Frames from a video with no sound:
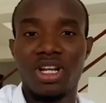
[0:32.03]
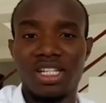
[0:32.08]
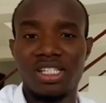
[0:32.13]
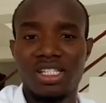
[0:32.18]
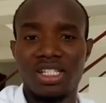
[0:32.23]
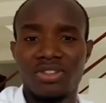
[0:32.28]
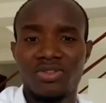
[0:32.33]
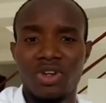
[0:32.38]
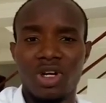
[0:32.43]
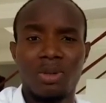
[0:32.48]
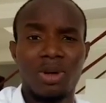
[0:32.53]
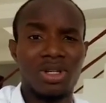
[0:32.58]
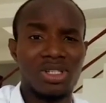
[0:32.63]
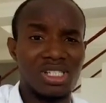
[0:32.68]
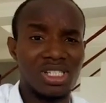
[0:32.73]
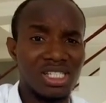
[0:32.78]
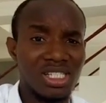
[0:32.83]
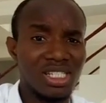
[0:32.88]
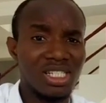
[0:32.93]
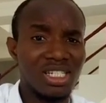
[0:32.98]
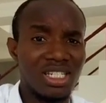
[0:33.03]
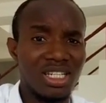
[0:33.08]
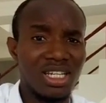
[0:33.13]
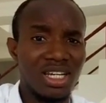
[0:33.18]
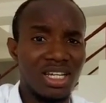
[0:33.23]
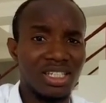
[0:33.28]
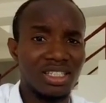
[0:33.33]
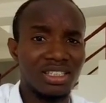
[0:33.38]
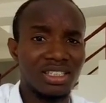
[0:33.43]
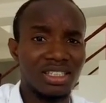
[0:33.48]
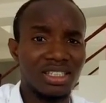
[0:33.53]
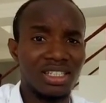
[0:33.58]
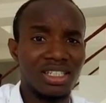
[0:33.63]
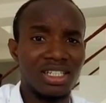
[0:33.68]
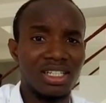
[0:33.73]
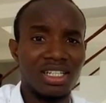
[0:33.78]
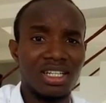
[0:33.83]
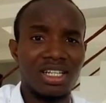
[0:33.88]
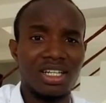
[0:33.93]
estate for about 16 years.